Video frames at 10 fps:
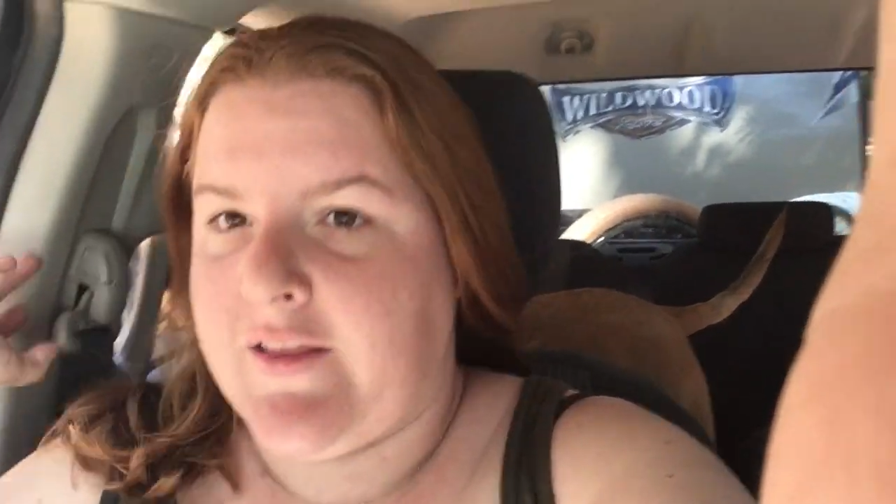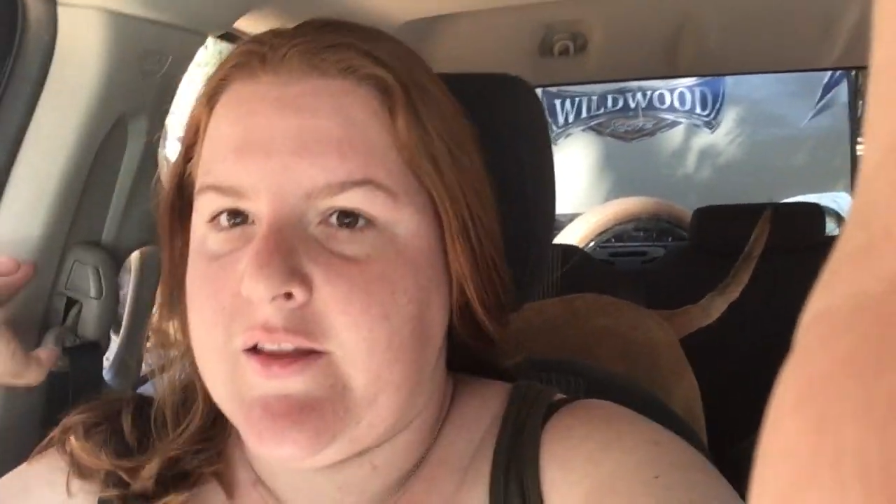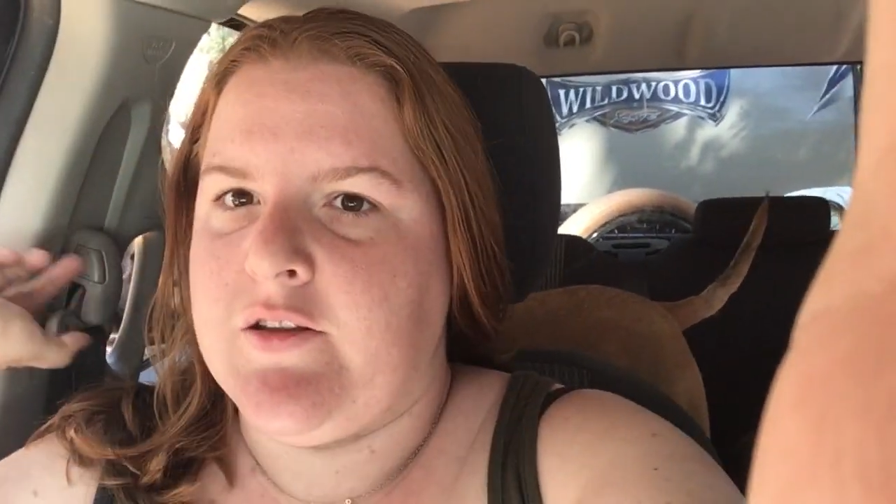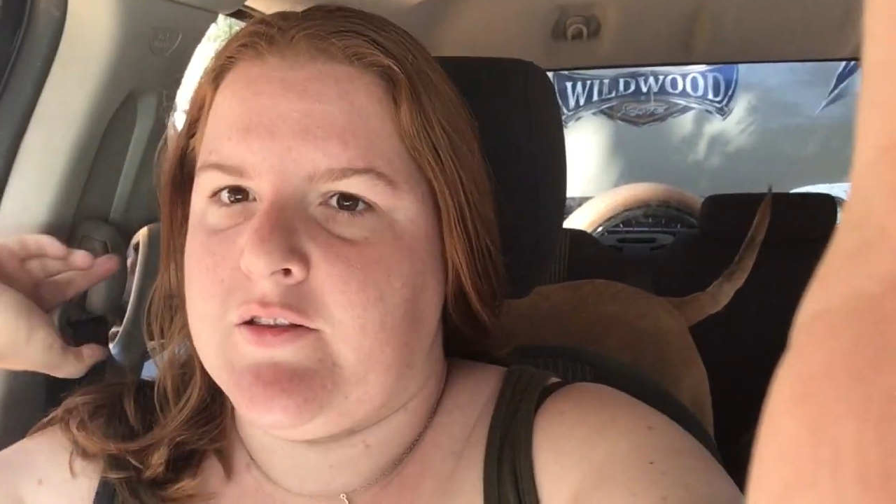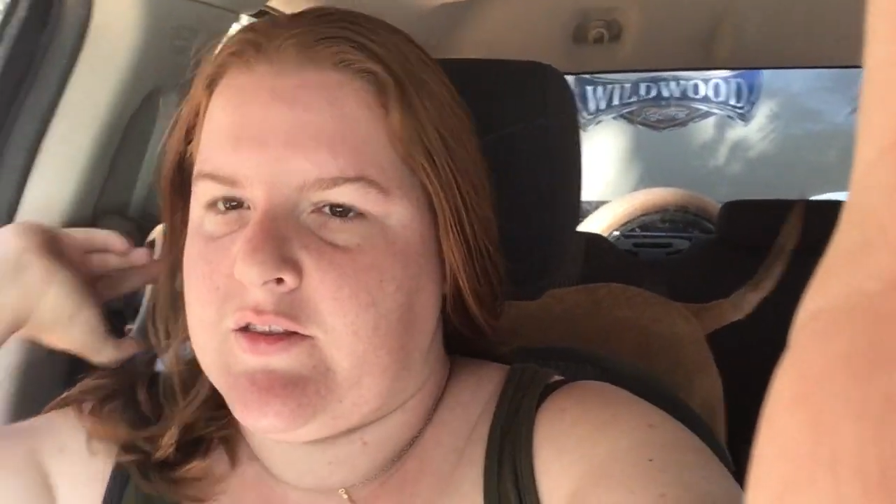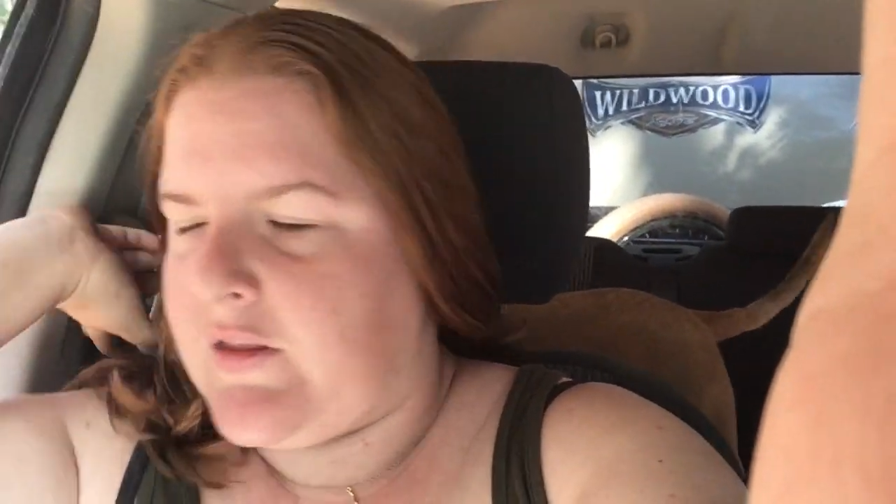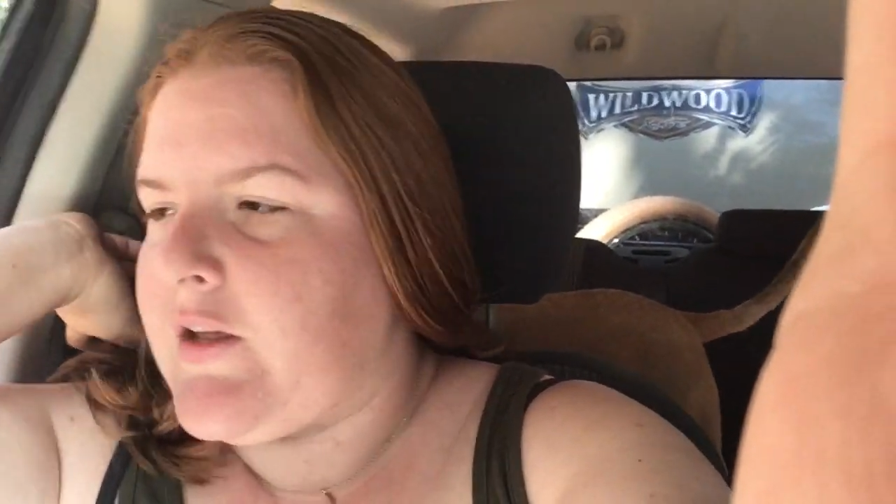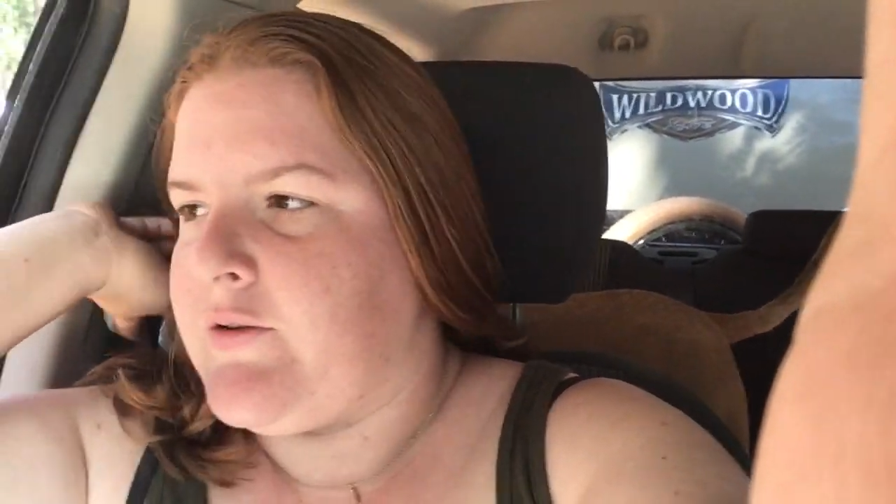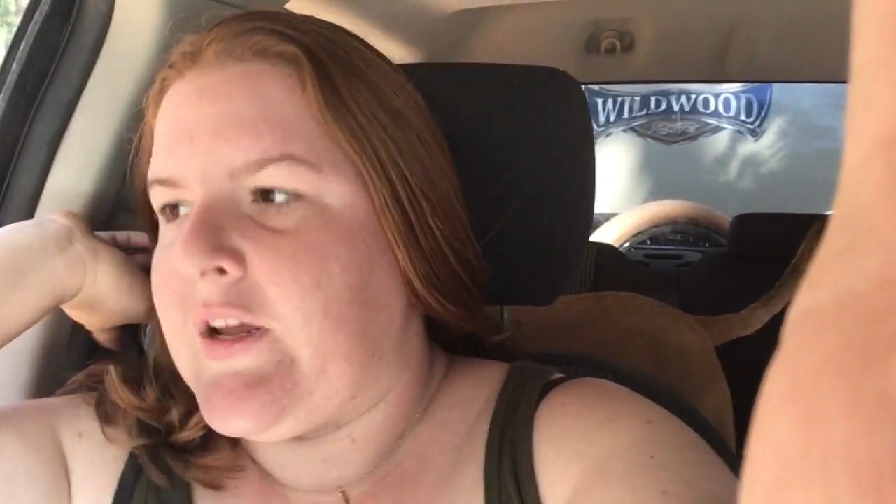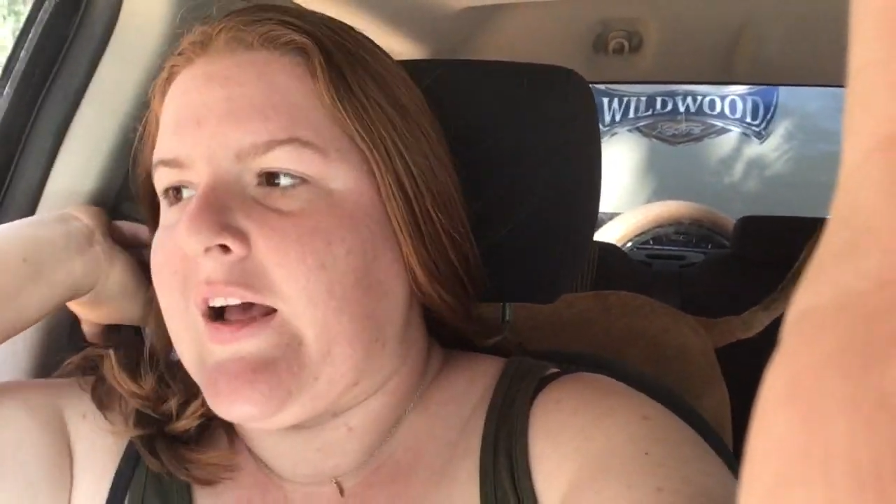Yeah, they
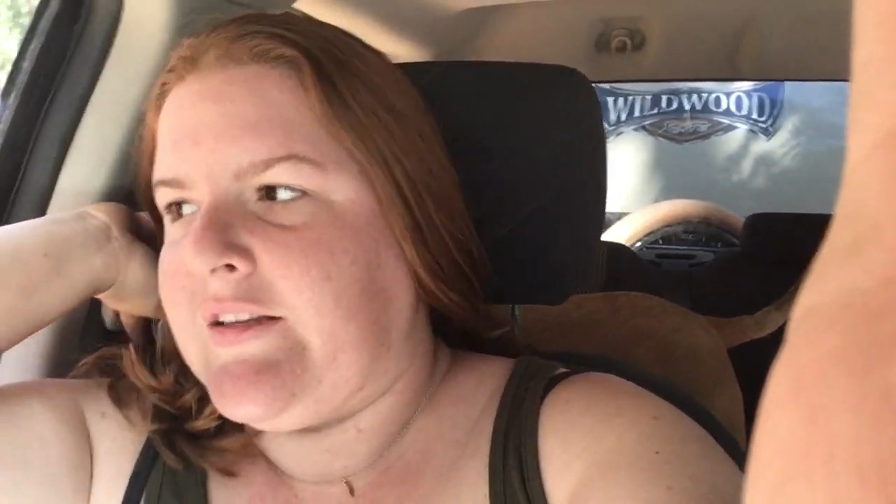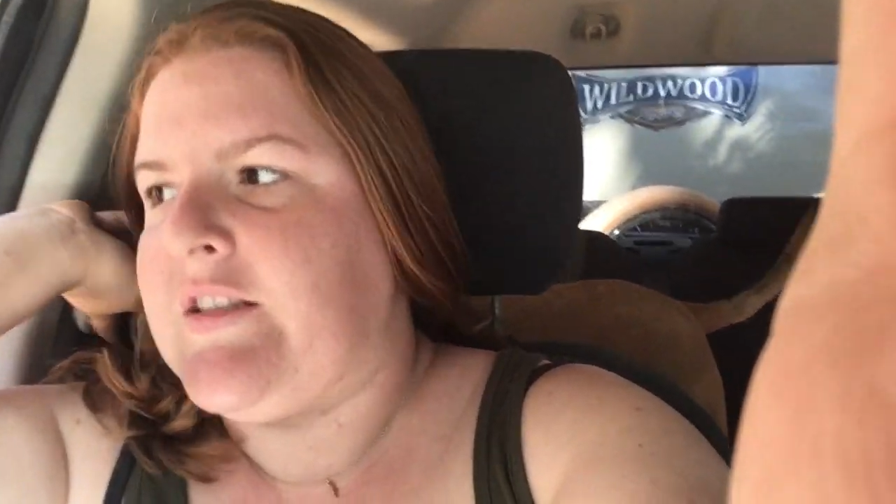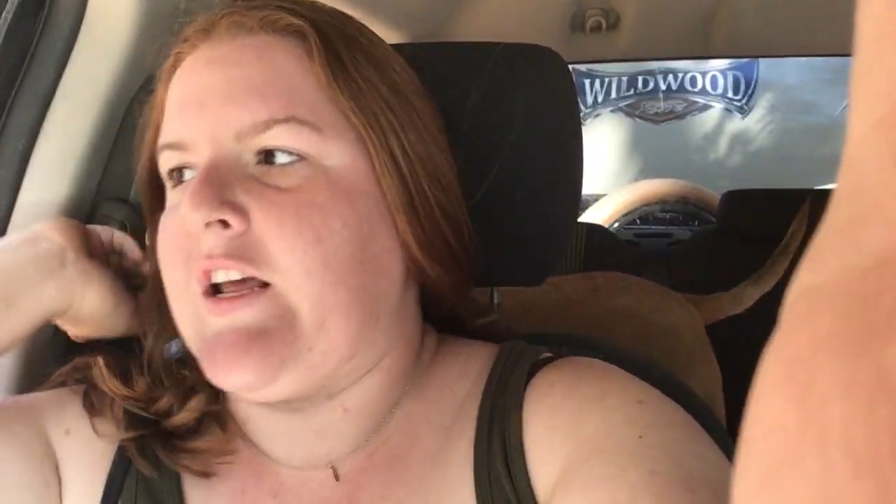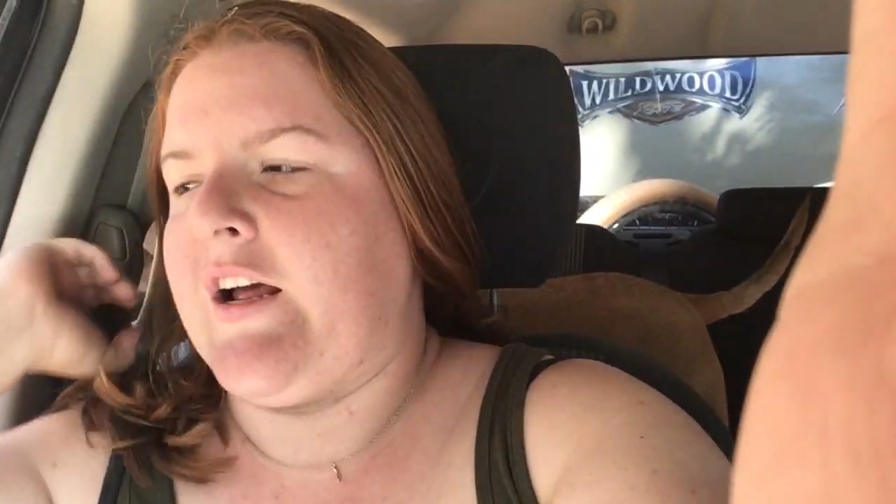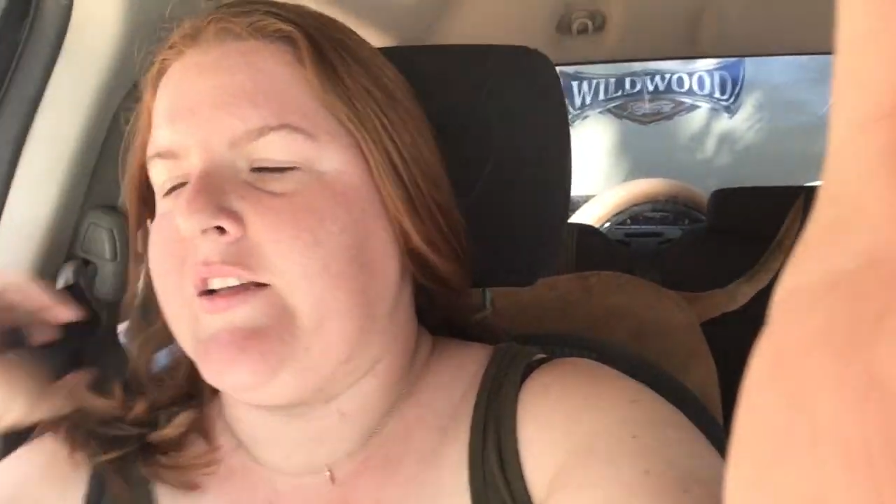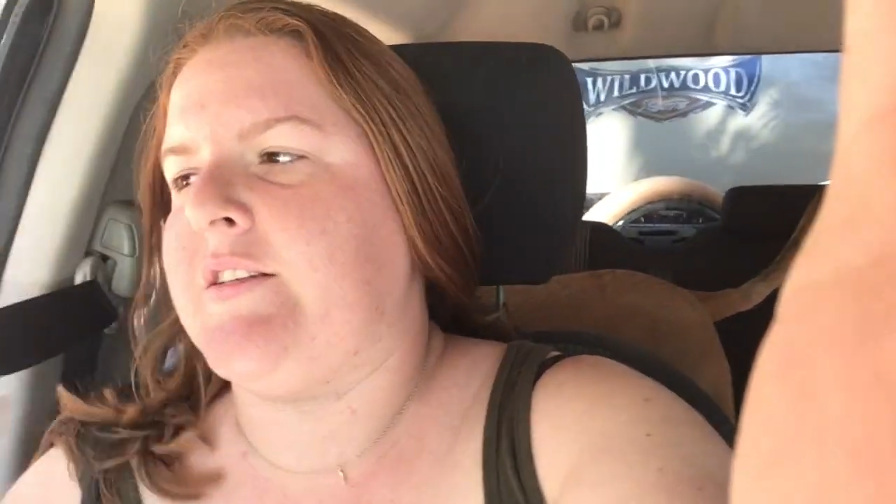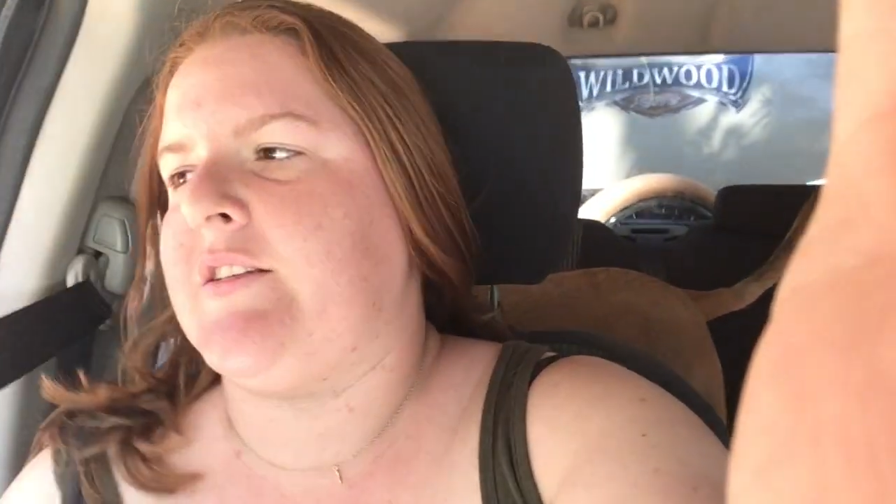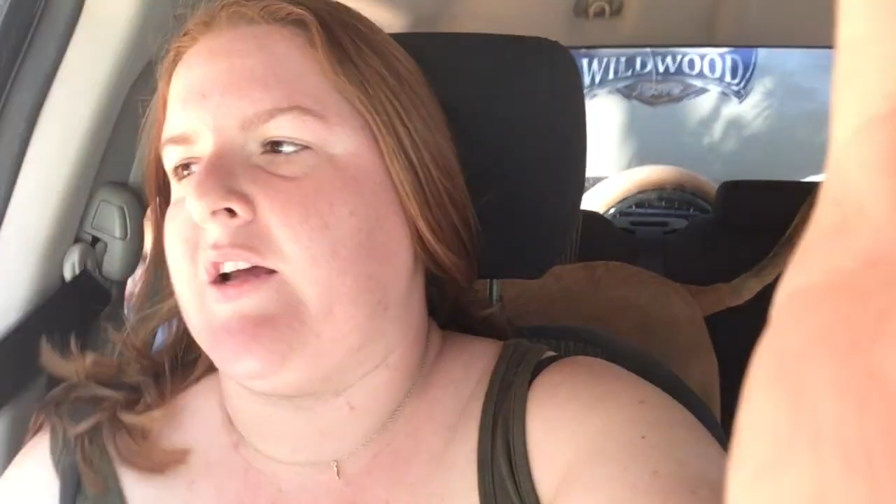use it as the ice